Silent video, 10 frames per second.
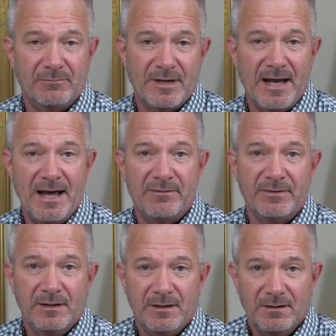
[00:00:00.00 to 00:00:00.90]
And we'd
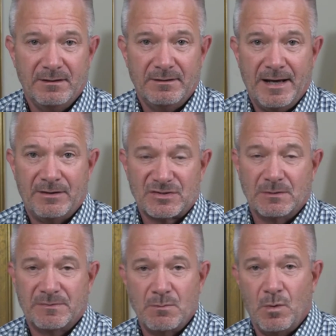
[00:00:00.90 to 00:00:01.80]
have now
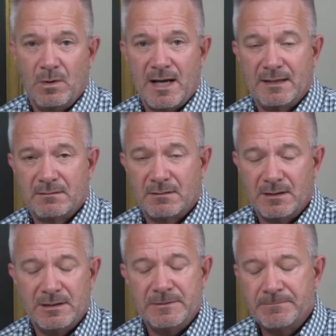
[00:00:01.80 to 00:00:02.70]
something more like
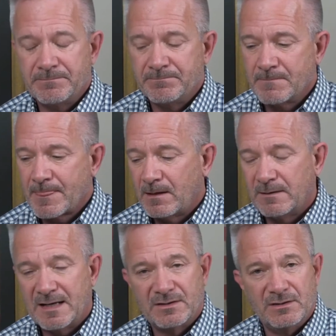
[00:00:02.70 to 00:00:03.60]

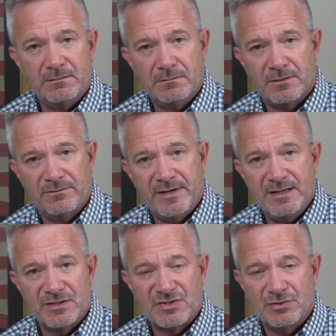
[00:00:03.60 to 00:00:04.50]
the
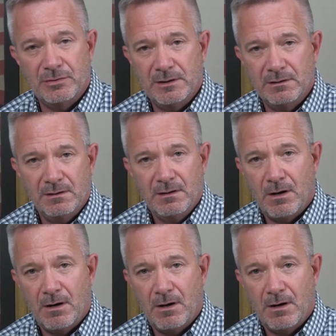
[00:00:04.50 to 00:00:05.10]
Vegas shooting